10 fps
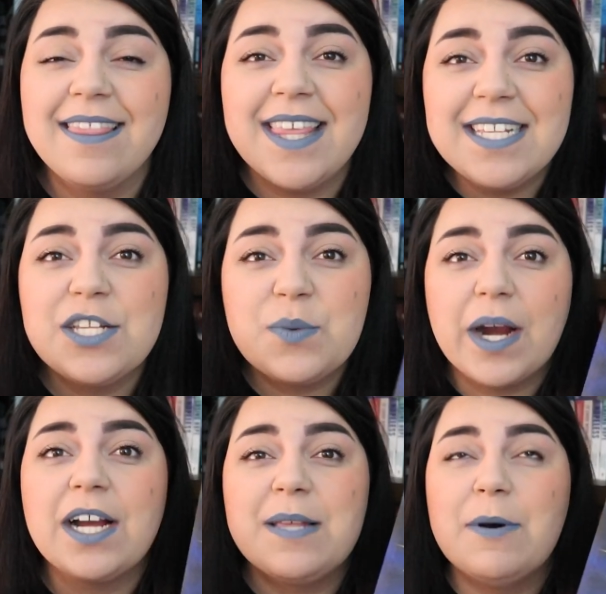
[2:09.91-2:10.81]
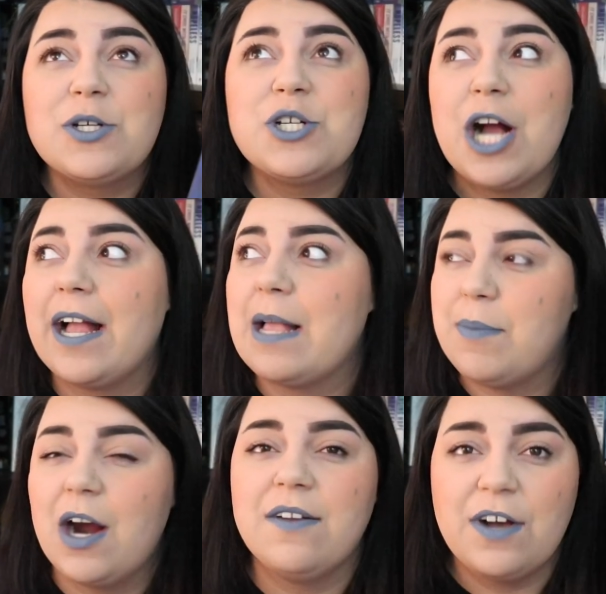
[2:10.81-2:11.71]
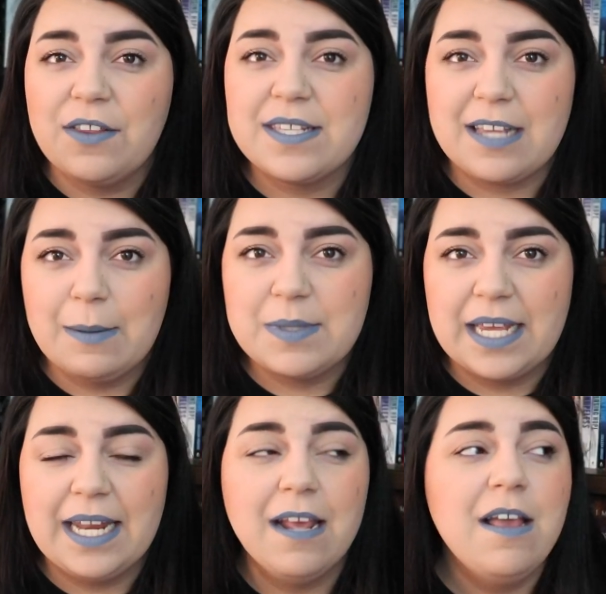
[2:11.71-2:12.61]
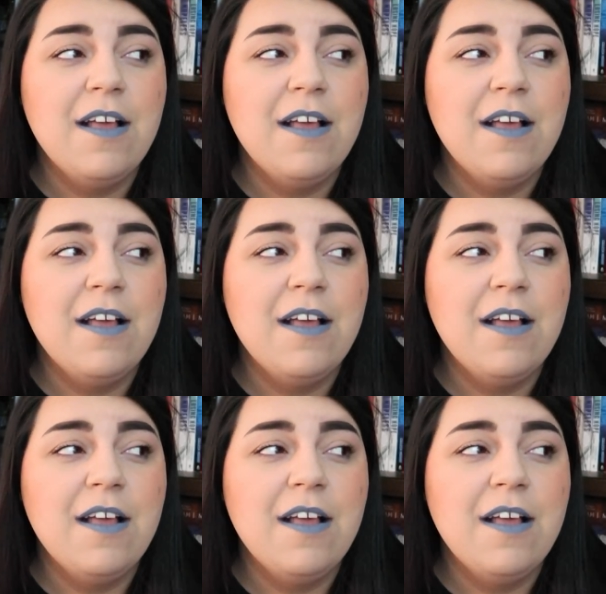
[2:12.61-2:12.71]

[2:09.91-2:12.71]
This is where the most shocking part of all this comes in.